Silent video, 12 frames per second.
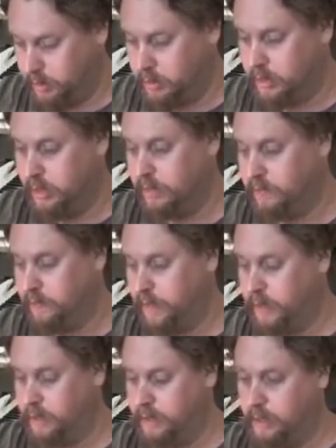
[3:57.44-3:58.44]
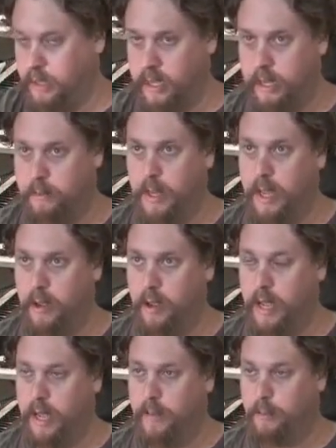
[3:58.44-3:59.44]
these functions and that
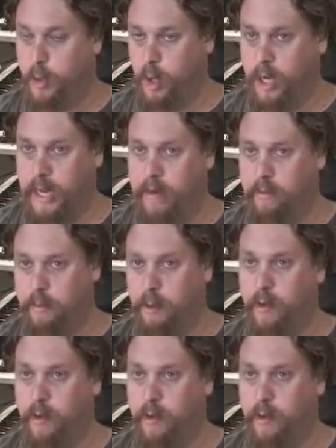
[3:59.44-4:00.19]
are per layer and per